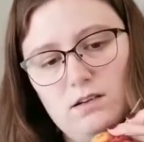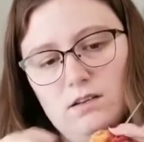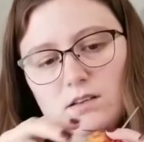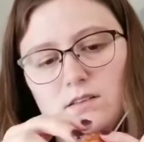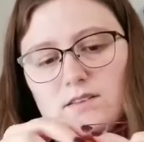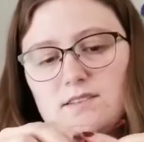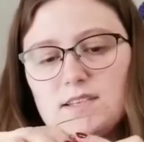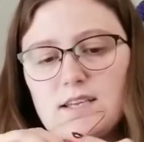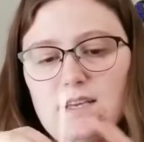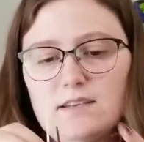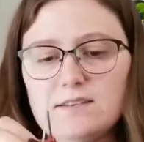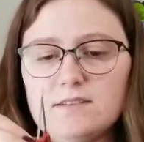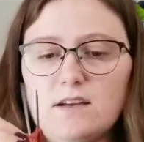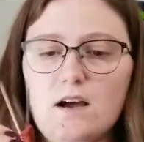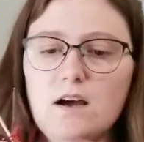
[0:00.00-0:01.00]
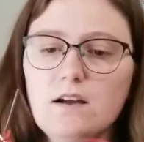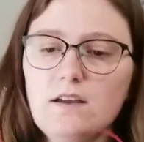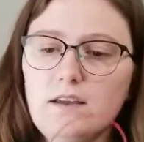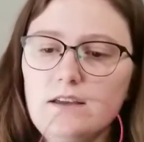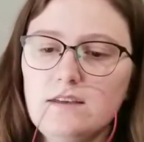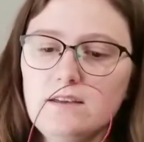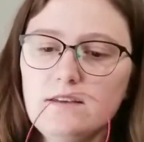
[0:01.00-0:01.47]
the second sock,
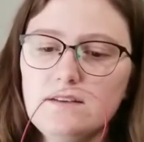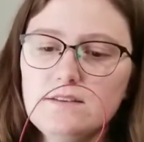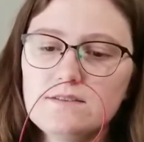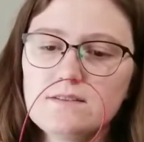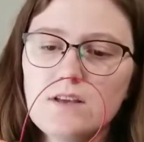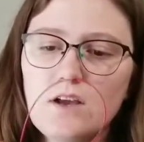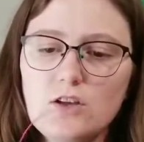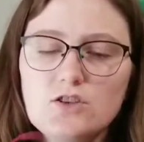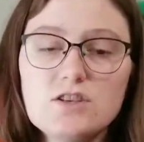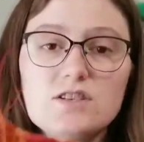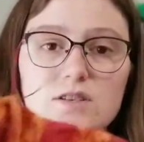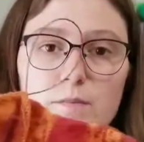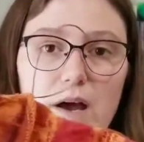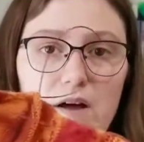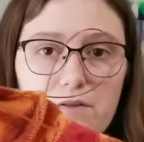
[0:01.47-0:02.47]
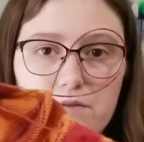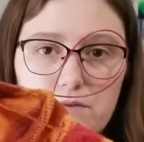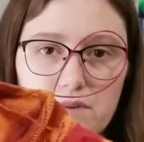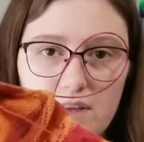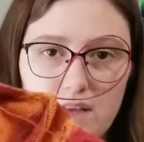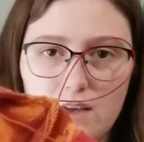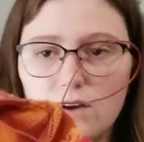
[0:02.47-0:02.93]
is just about
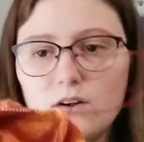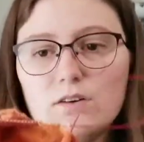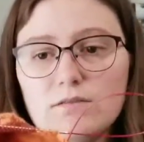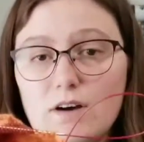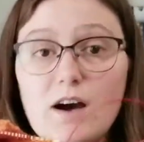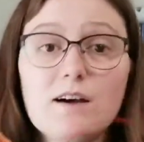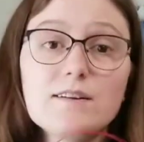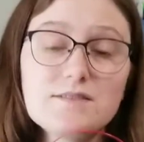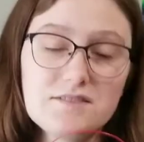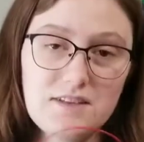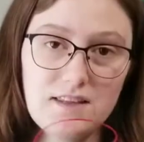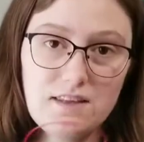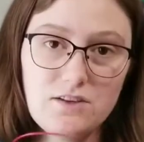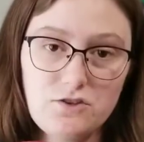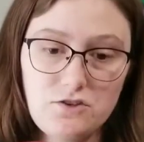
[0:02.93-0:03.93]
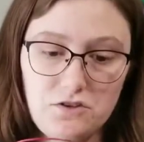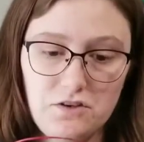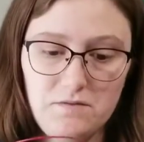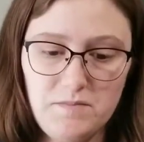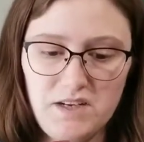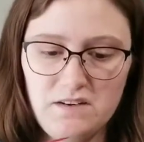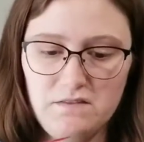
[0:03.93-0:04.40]
through the heel. Honestly, these should
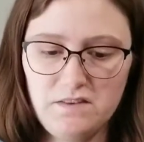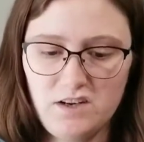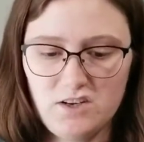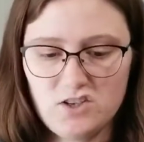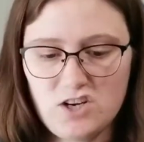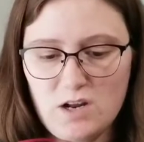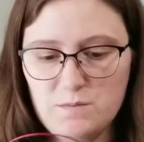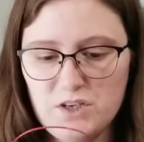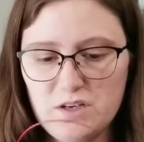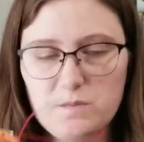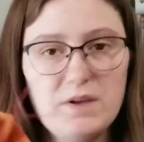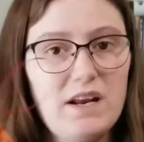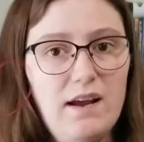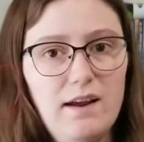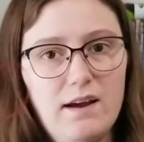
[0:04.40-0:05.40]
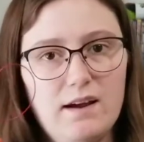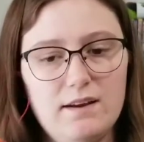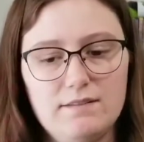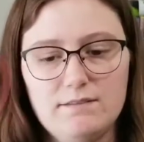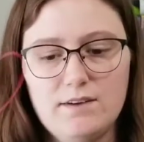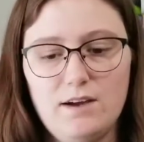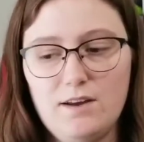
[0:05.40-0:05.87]
have been a finished object, but I got
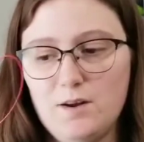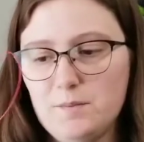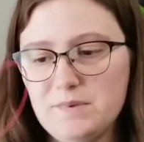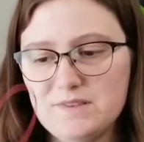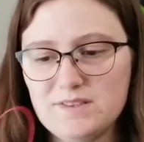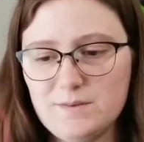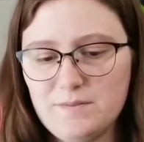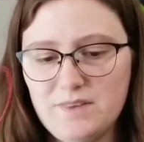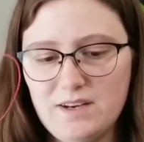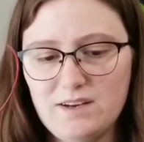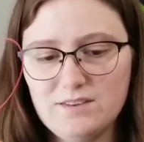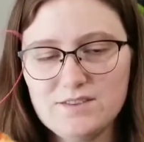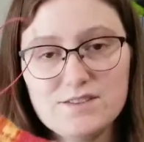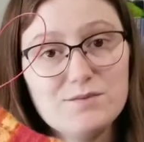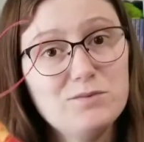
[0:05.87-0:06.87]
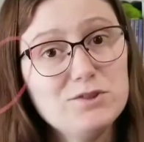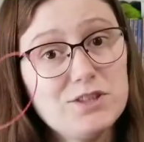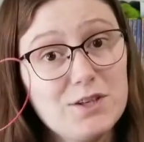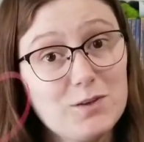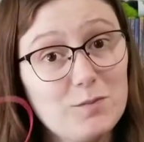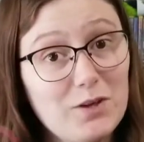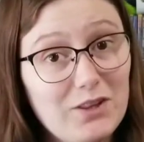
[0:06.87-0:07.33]
caught up in something else. We'll
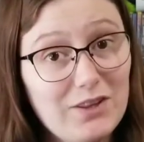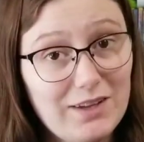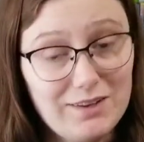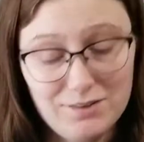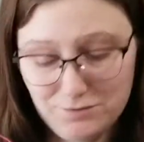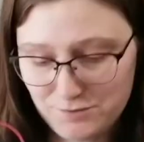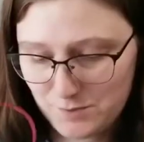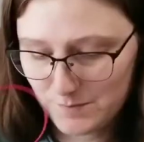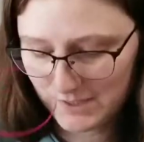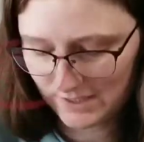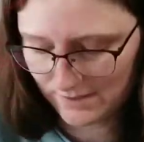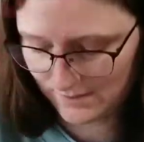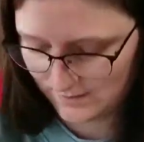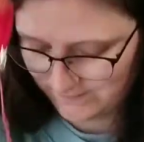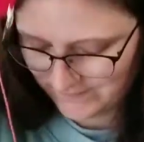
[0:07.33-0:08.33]
talk about that in a few minutes.